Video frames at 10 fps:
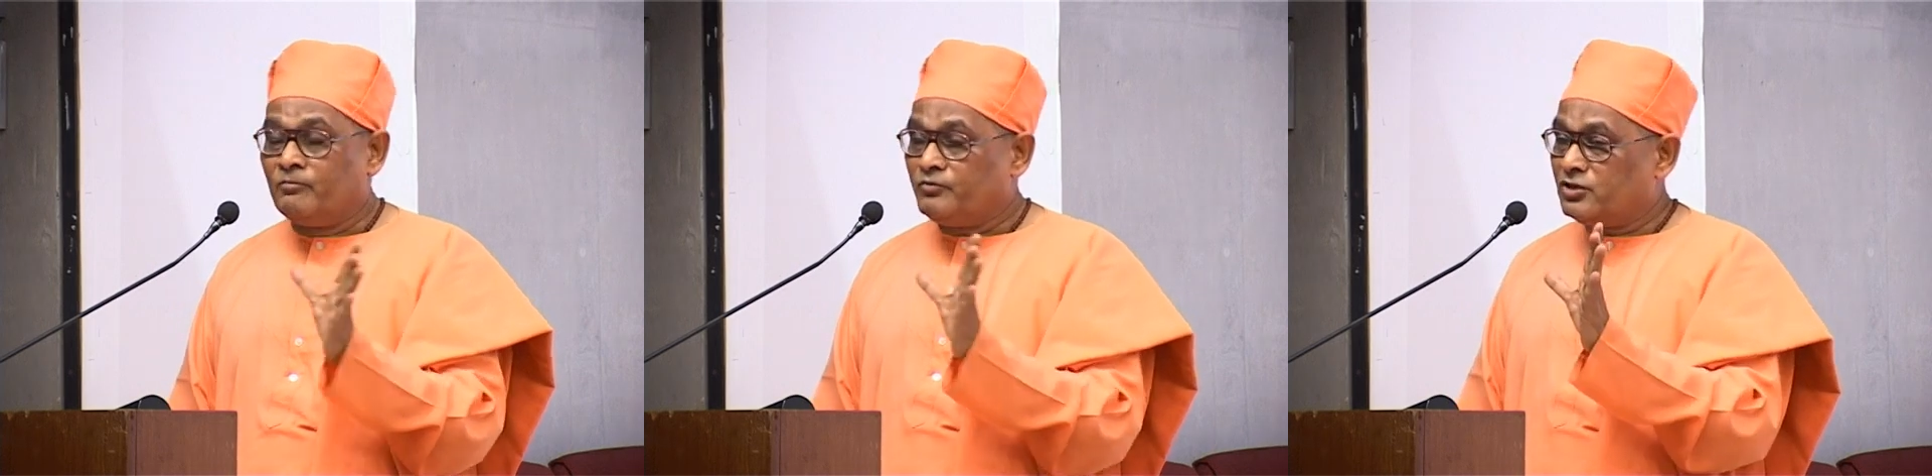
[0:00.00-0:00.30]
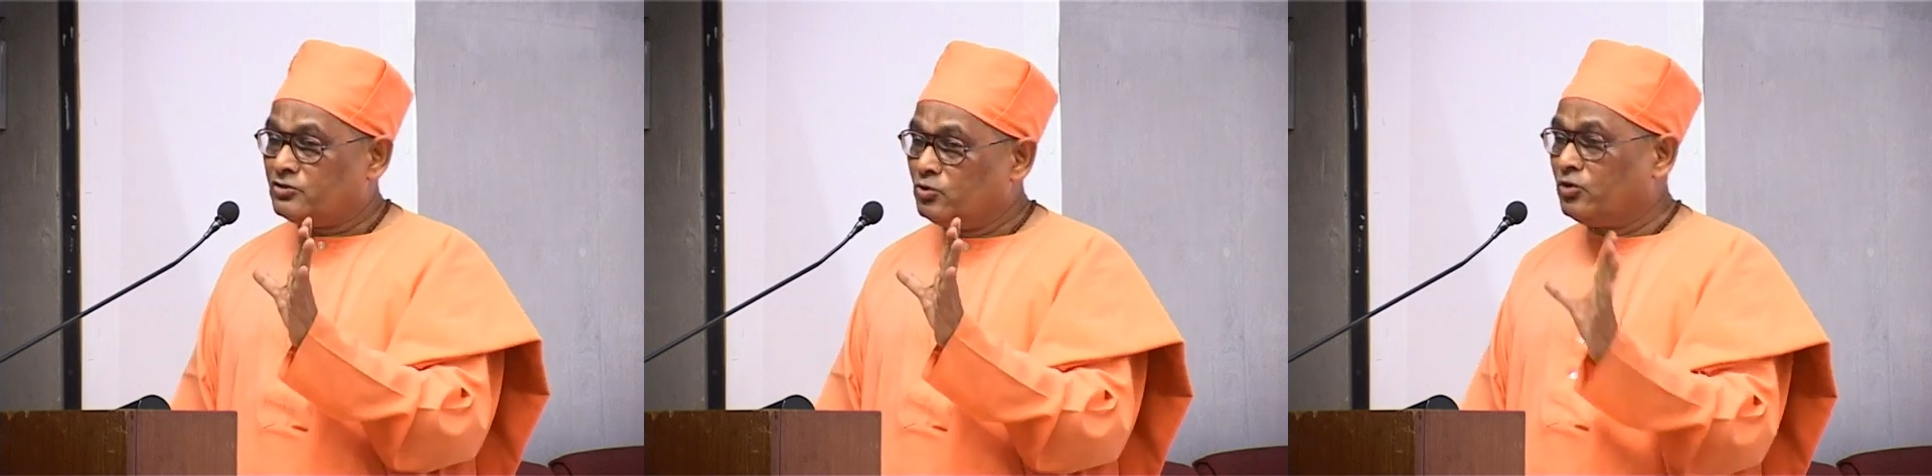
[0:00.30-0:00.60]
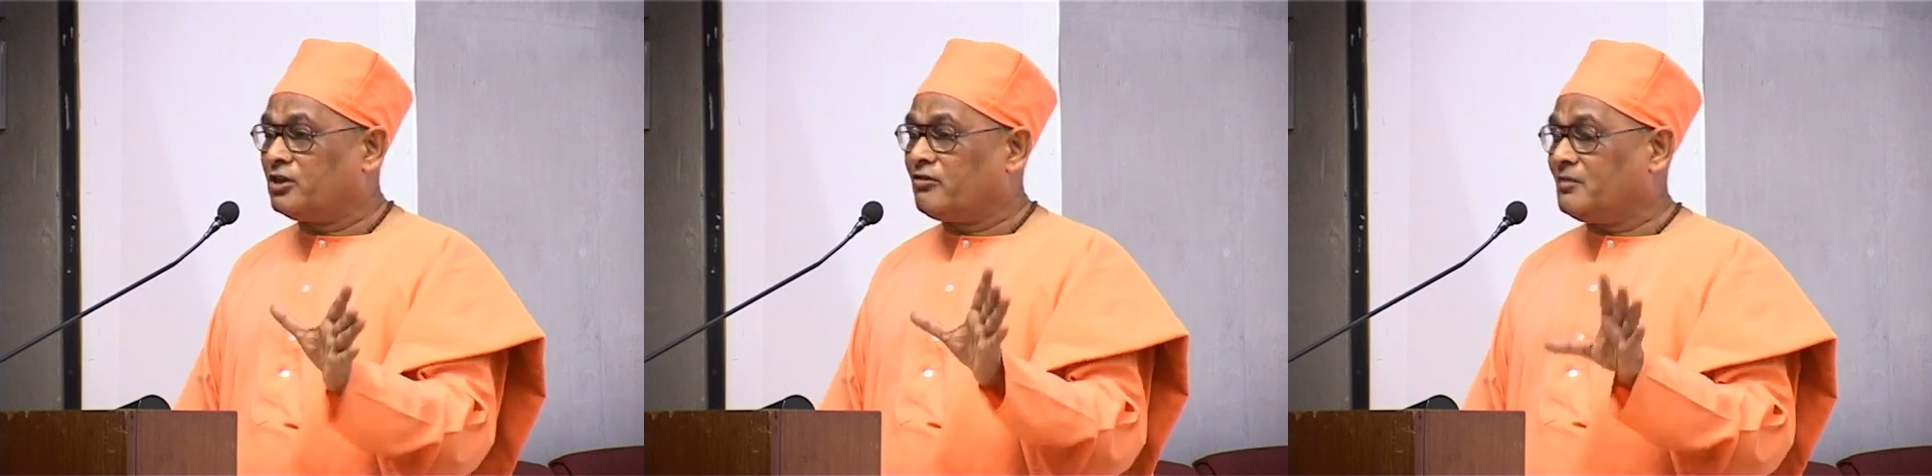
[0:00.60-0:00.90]
There is no
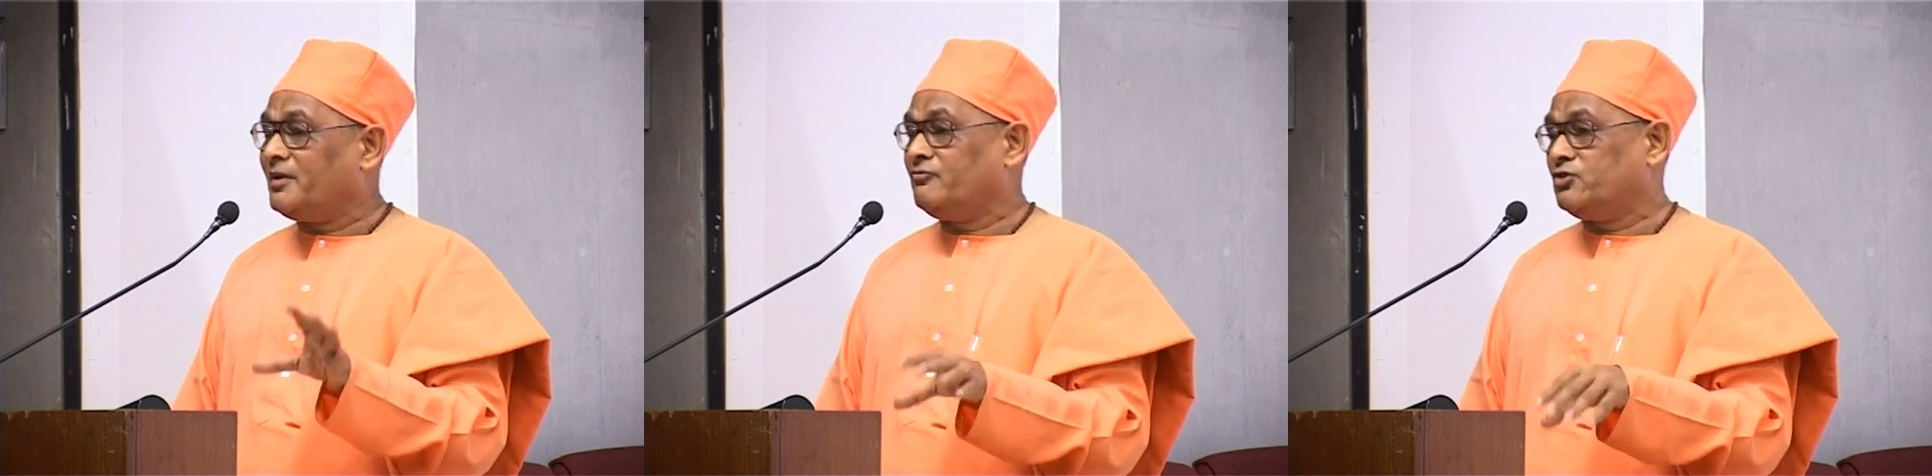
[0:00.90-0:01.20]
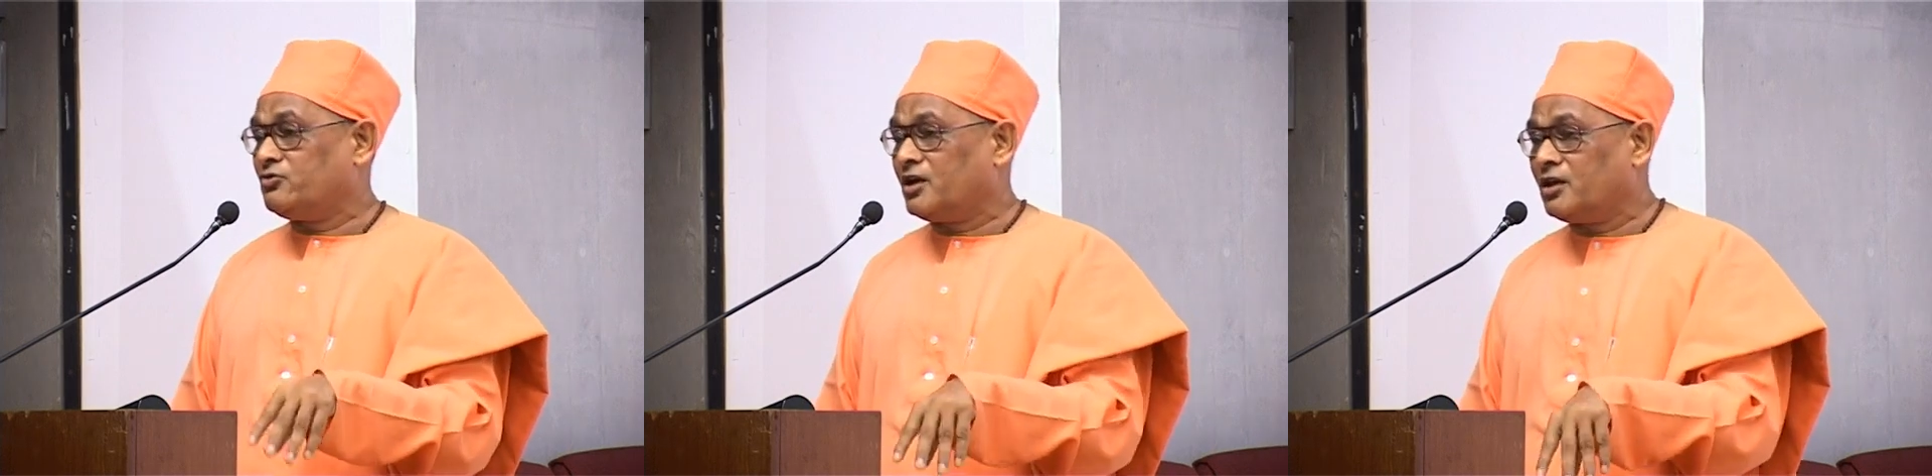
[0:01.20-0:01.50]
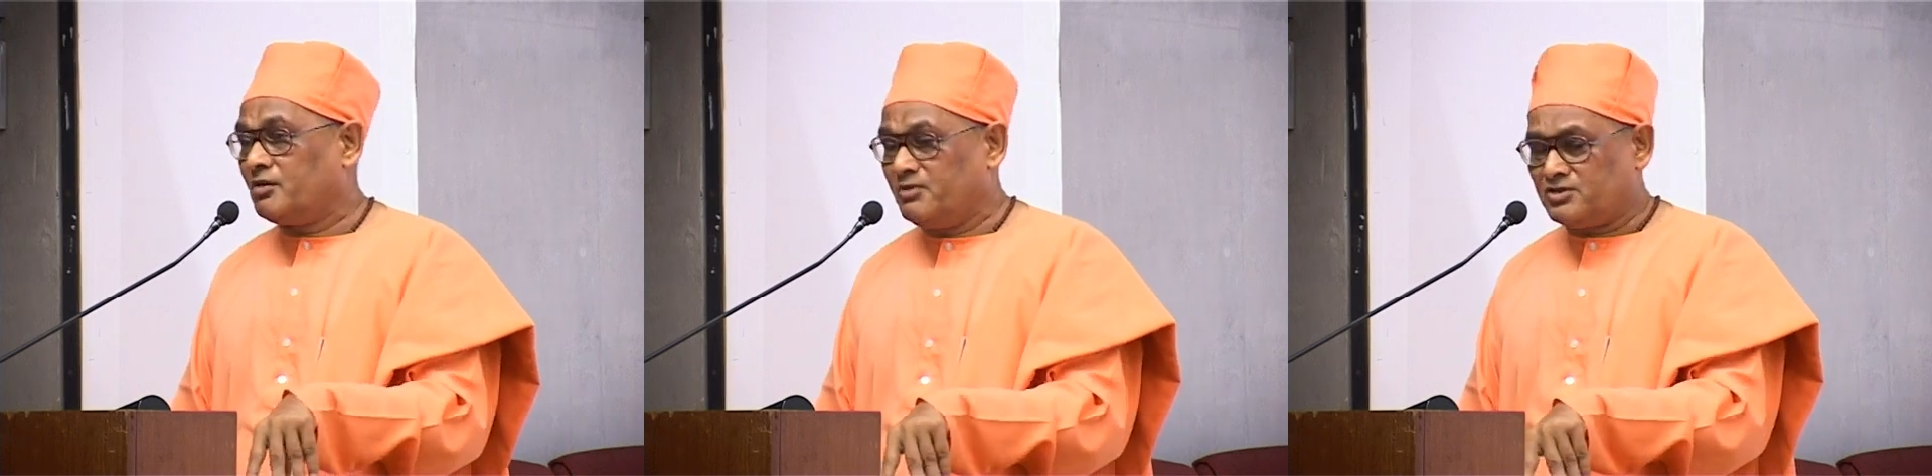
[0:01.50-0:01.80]
other way by which you can
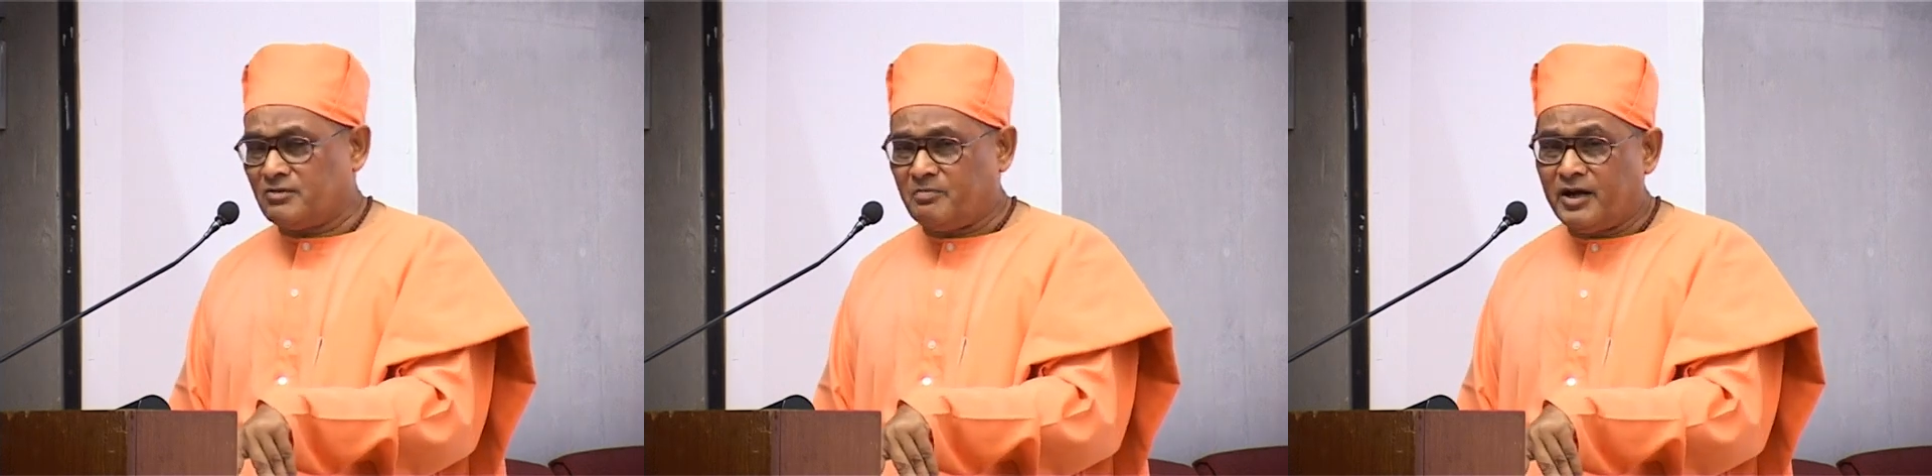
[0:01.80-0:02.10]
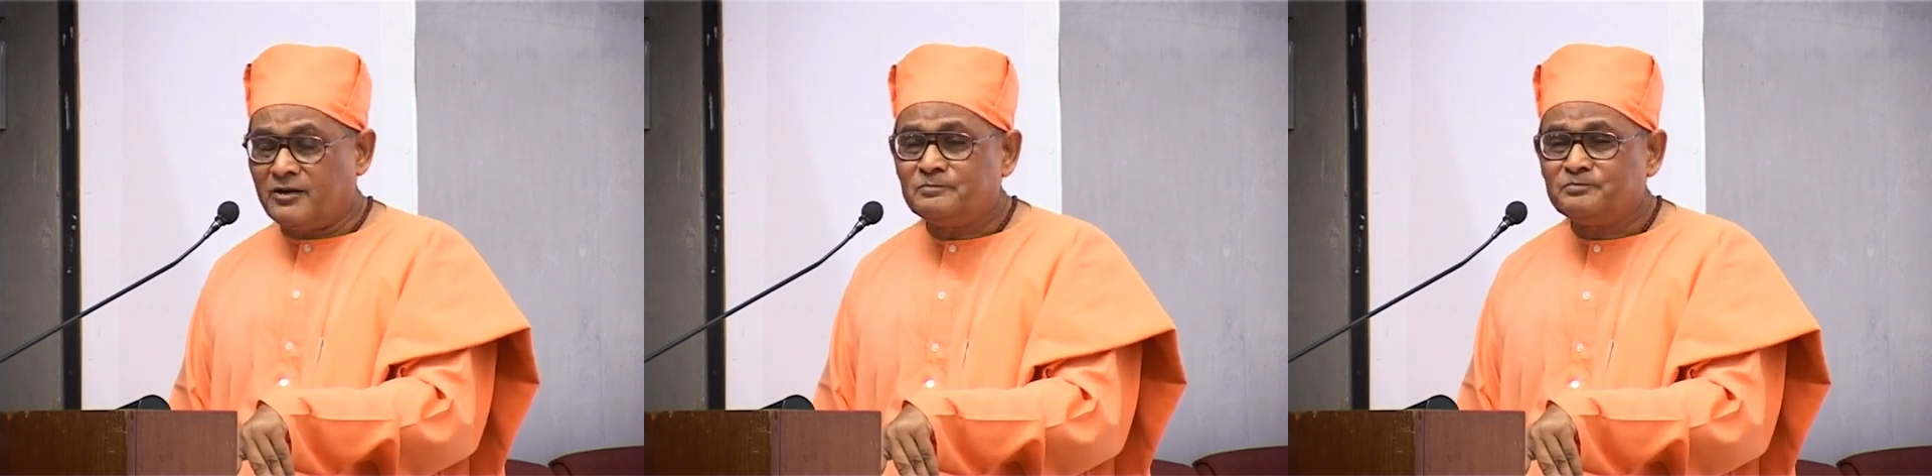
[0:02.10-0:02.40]
get peace of mind.